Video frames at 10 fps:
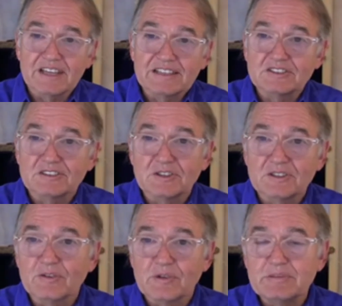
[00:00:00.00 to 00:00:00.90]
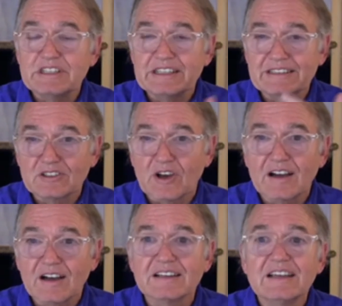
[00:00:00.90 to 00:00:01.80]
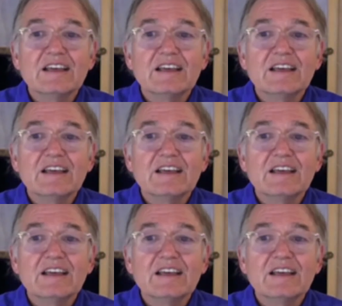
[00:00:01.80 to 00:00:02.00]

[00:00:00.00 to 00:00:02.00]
I just knew that women need to talk,